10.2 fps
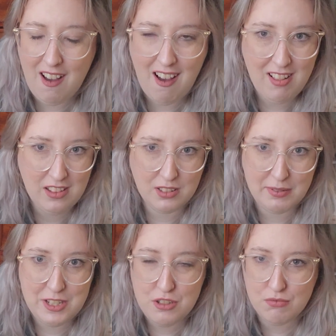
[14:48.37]
a little
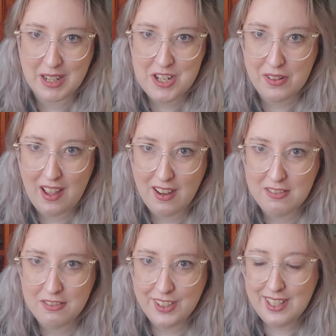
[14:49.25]
bit too much
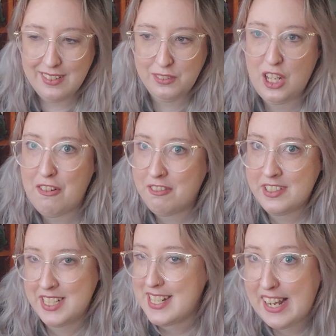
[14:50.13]
love
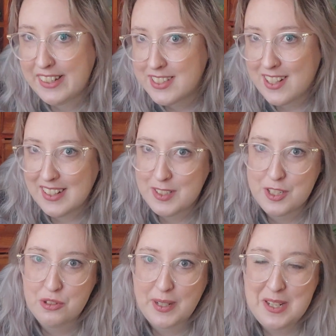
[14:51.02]
to death kind of
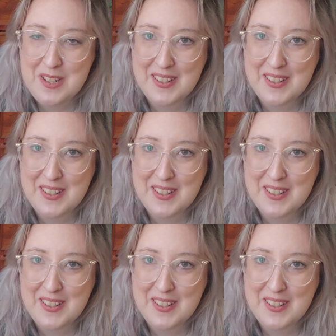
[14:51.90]
situation,